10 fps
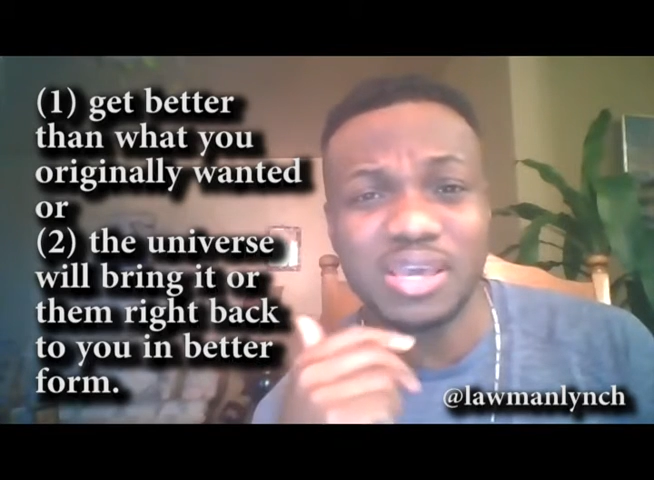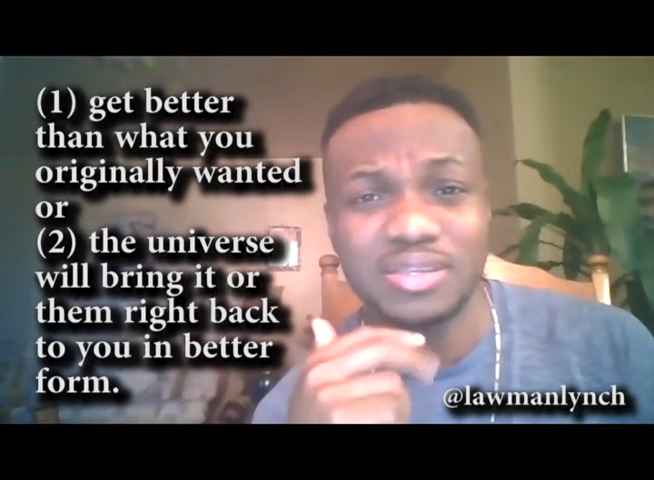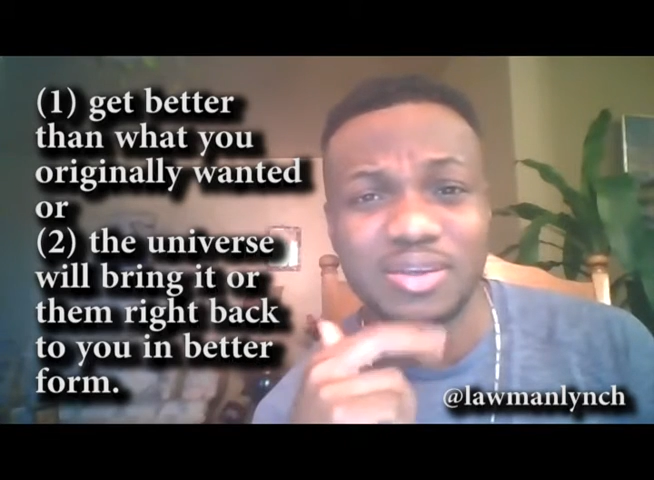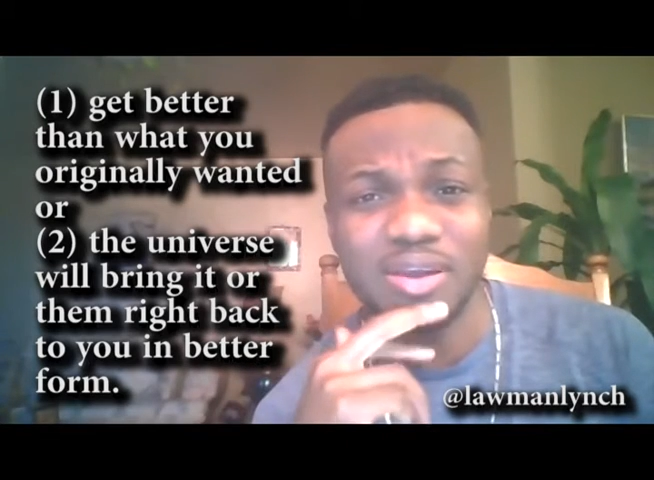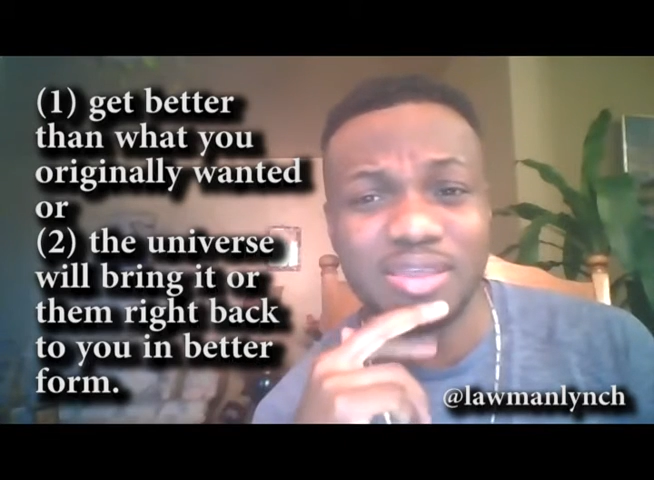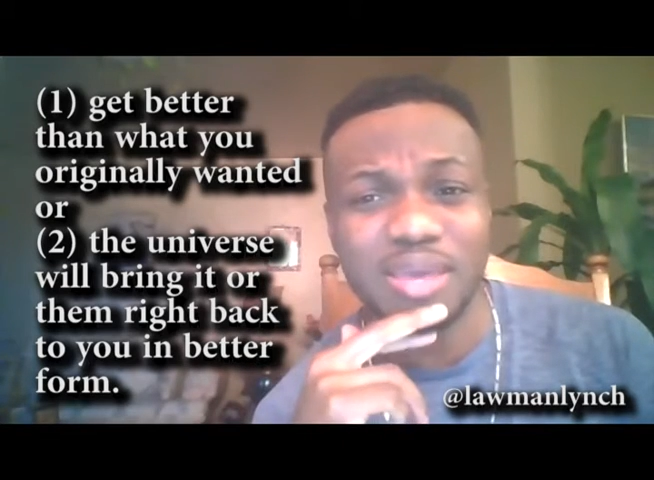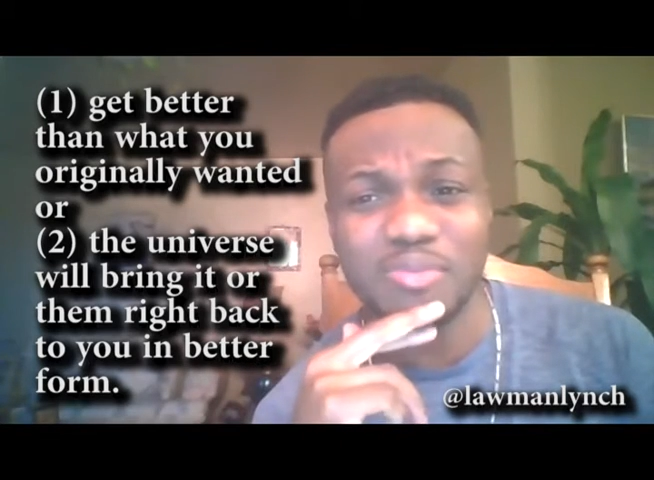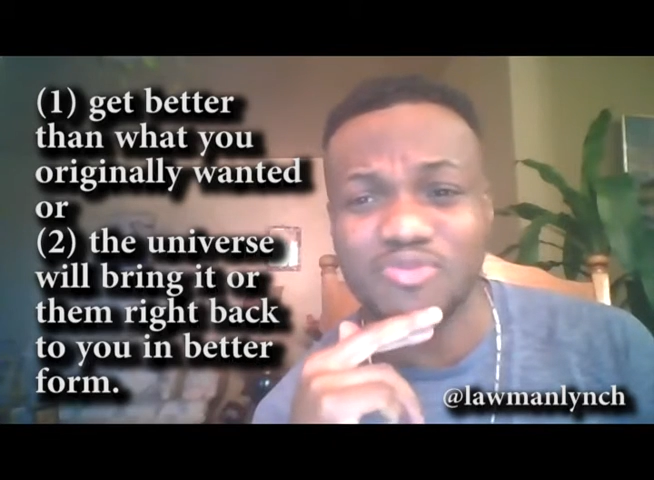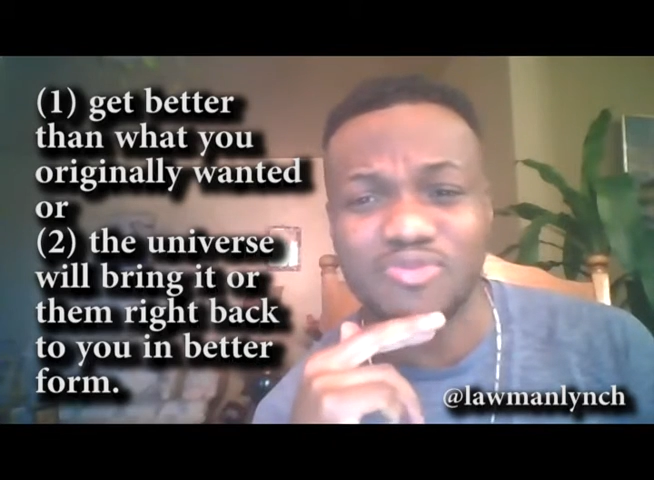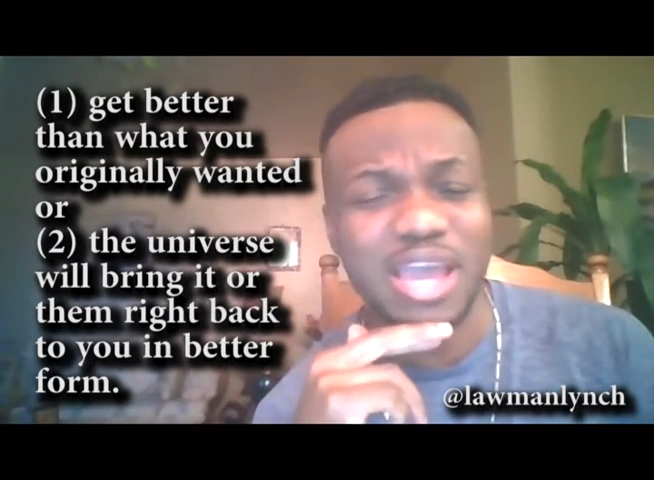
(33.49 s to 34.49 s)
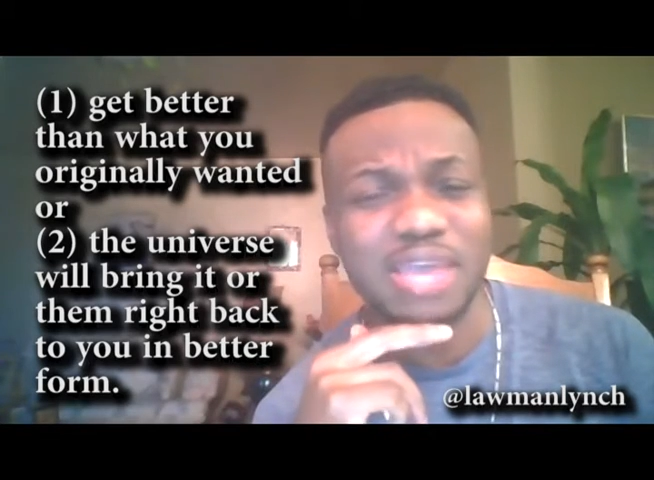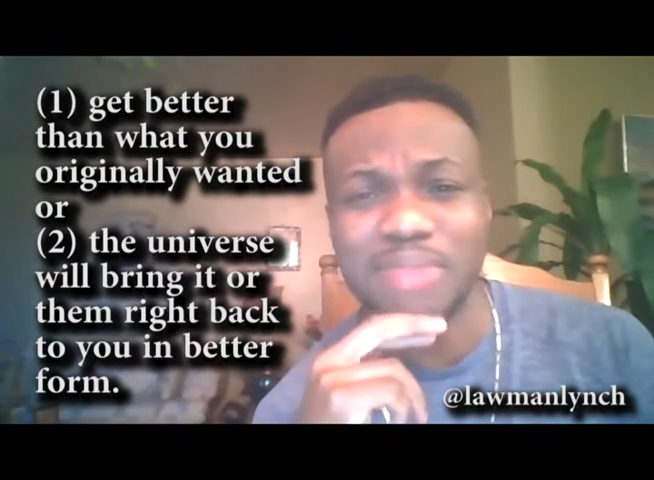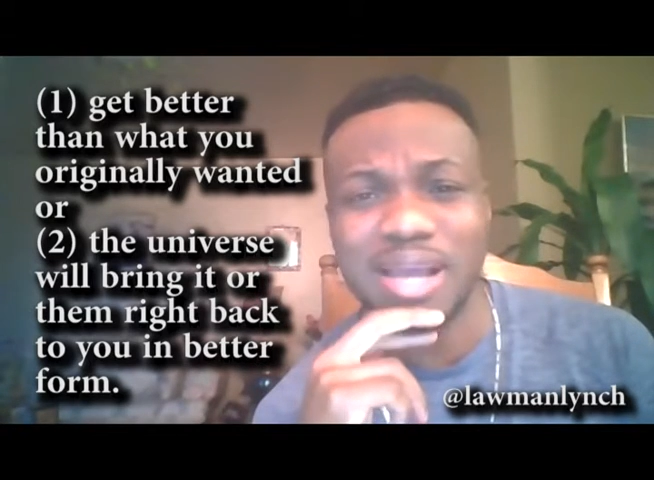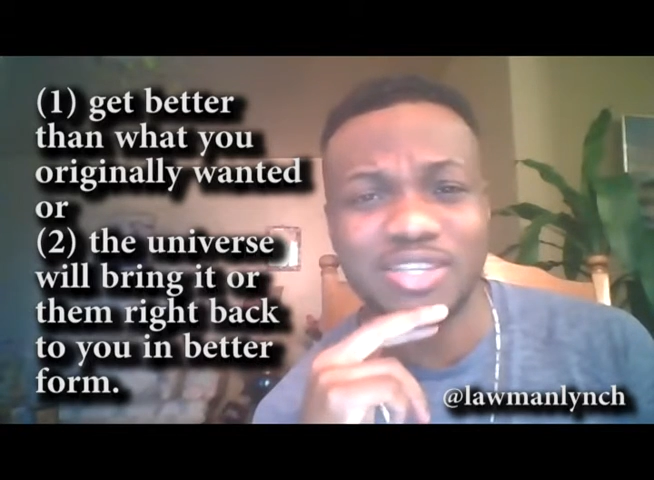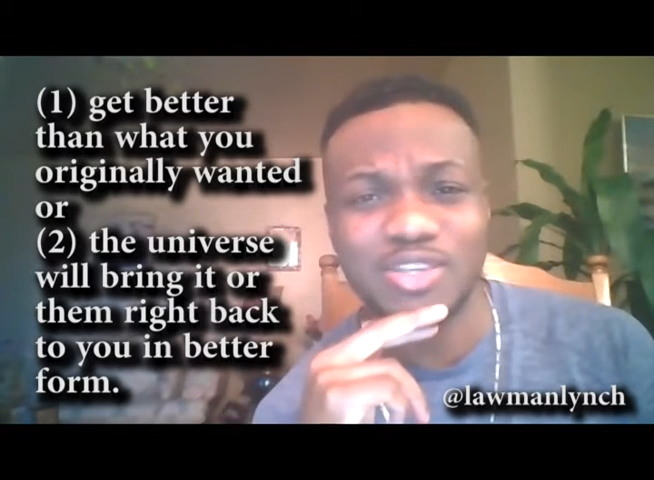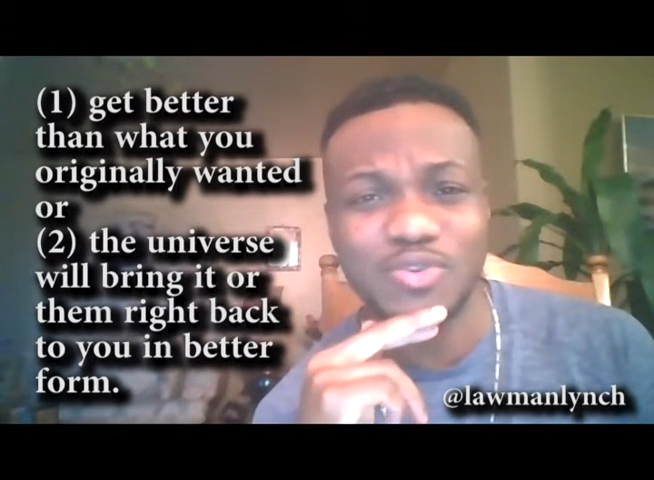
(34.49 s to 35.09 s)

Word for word: it or them right back